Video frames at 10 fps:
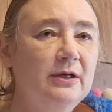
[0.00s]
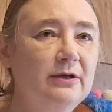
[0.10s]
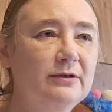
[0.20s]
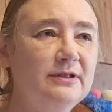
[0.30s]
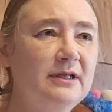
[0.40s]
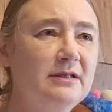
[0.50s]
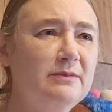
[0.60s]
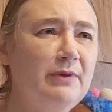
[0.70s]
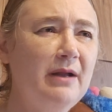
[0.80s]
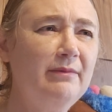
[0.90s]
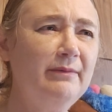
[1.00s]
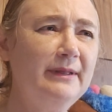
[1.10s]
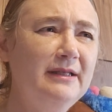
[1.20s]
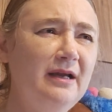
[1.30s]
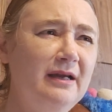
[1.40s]
her sons
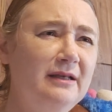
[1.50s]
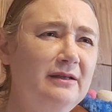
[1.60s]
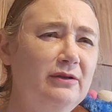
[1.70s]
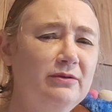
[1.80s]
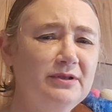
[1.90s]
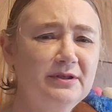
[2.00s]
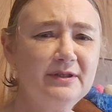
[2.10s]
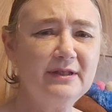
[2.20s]
probably died closer